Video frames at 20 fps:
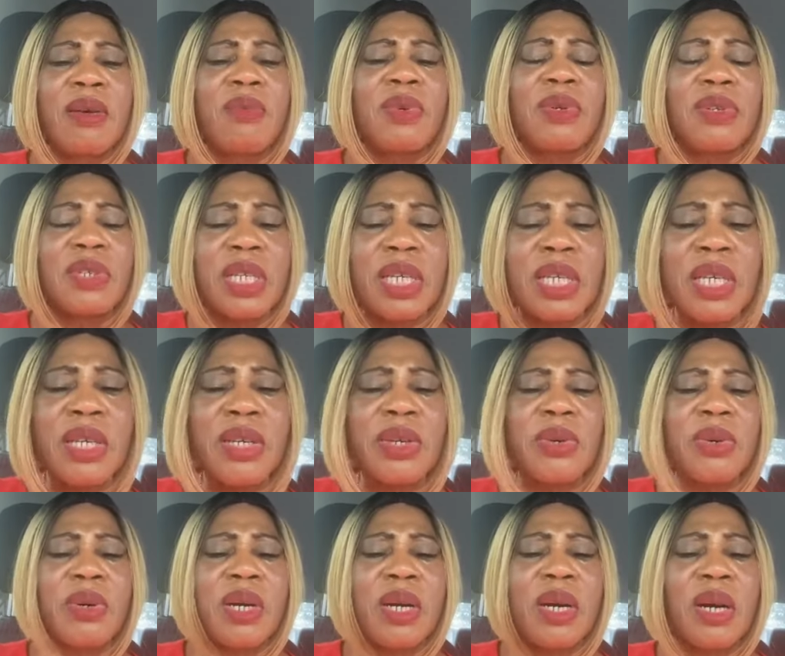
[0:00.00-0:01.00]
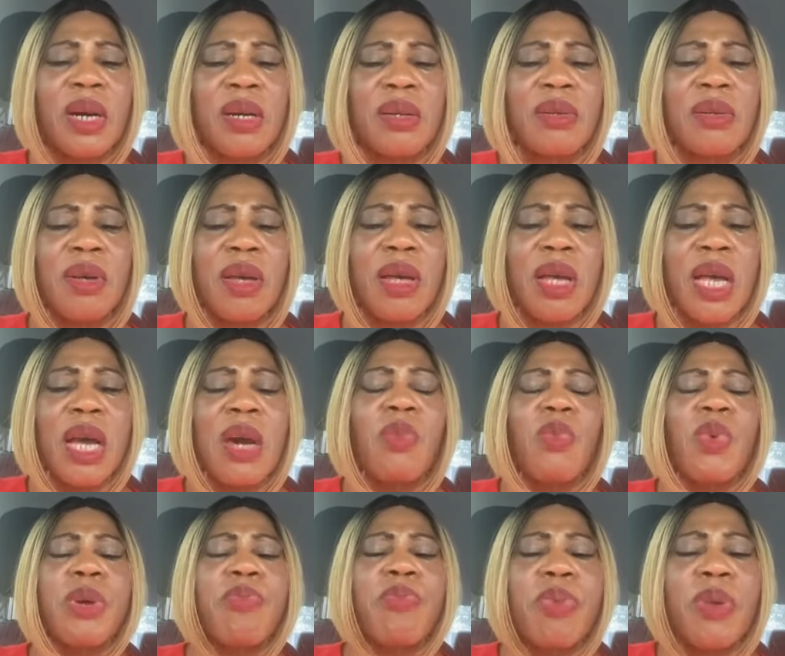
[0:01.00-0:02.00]
We thank you, oh God.
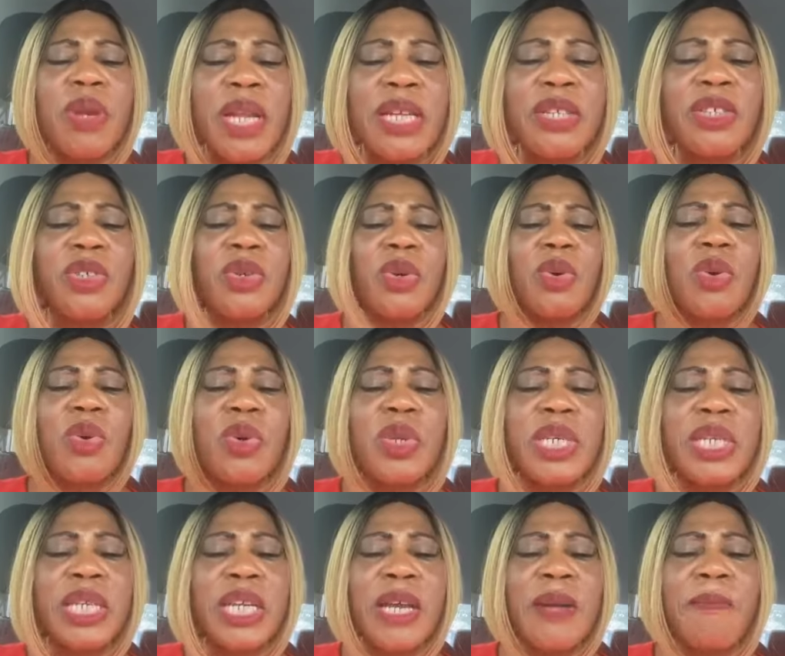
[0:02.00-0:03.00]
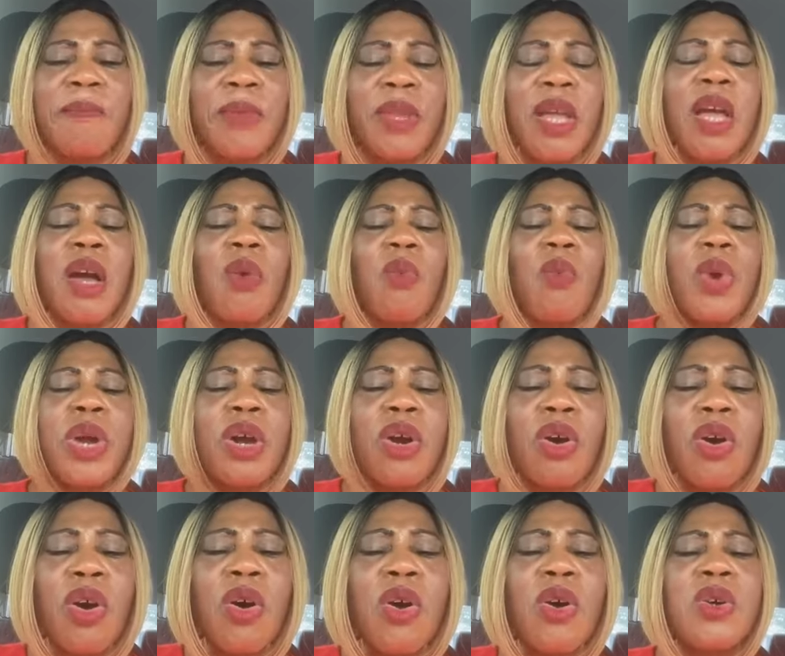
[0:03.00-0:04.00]
We bless holy name. We
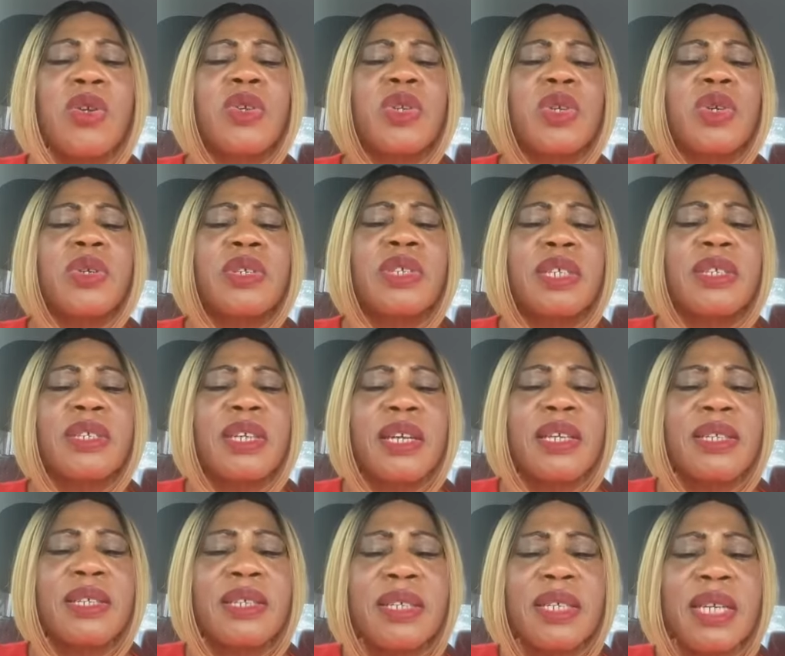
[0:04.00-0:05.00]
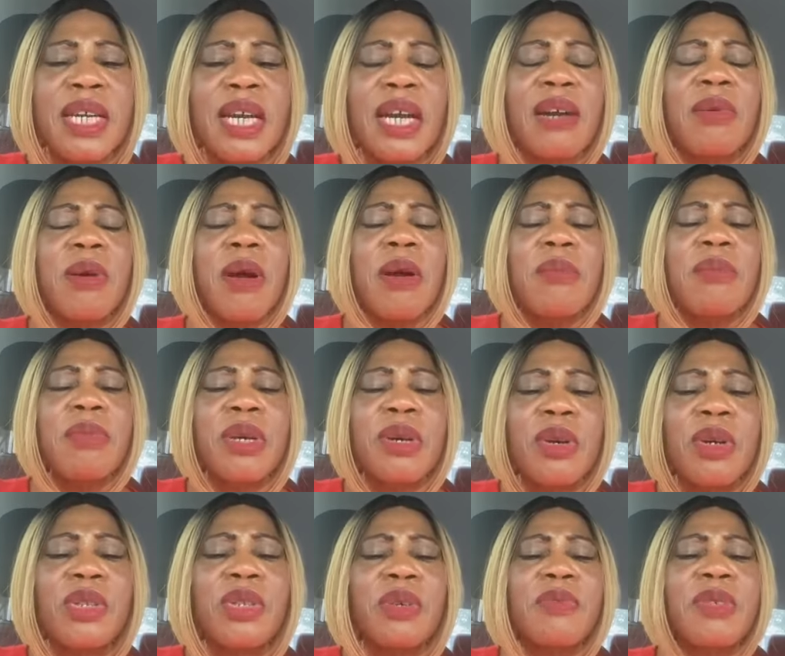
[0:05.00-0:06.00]
call those that are sick
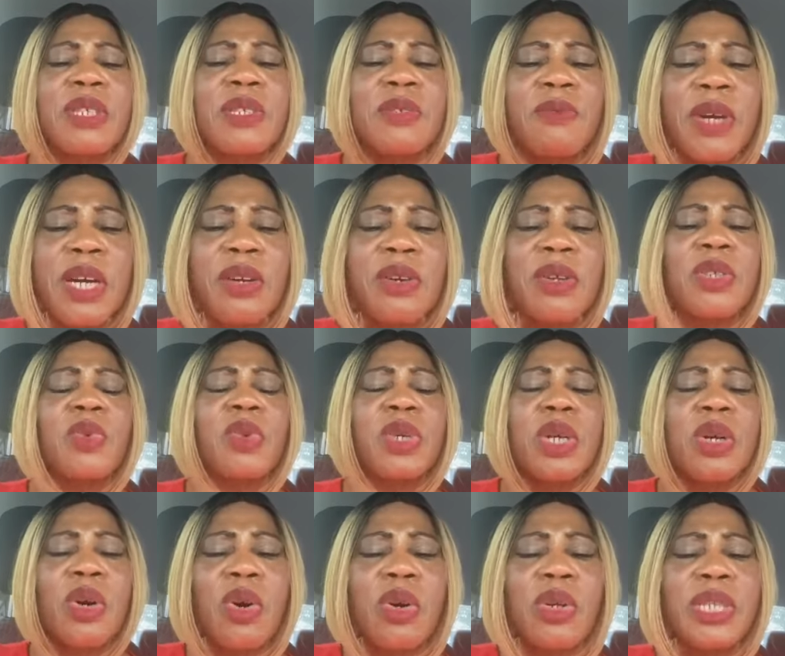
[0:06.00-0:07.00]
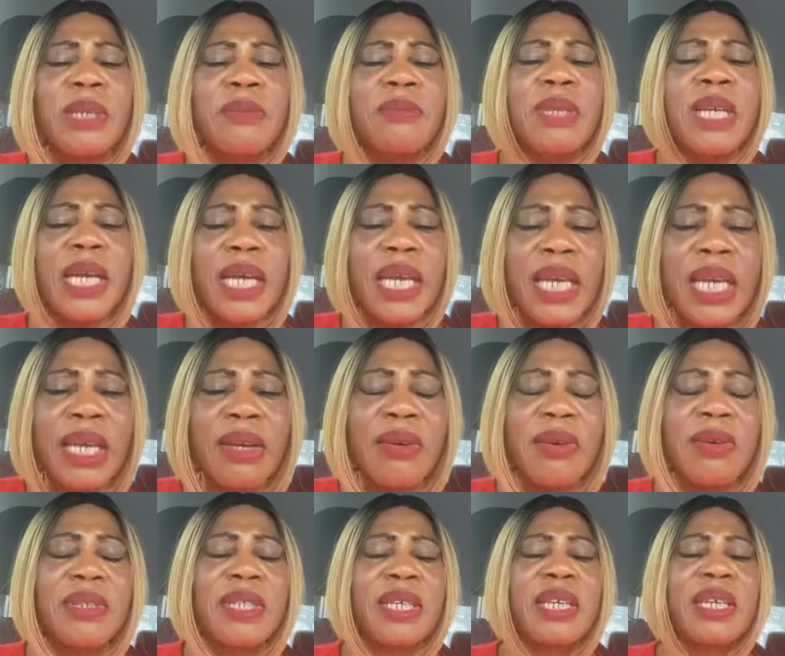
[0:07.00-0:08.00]
because of this virus, we call them
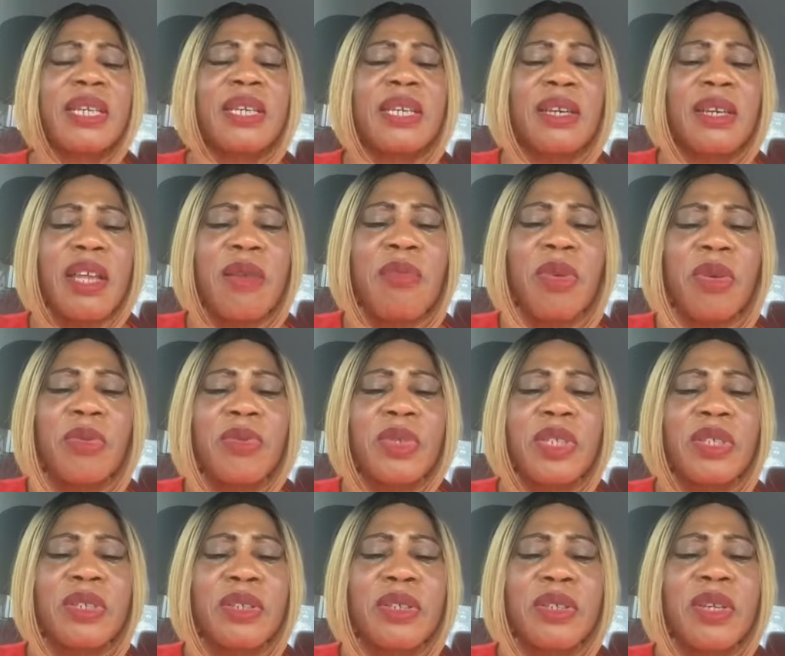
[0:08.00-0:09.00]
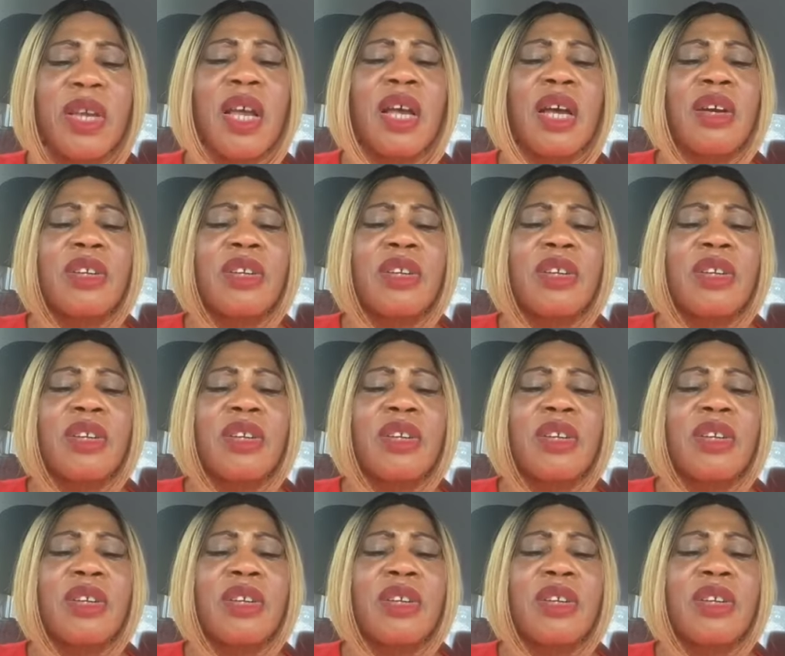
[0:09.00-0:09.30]
healed in the name of Jesus.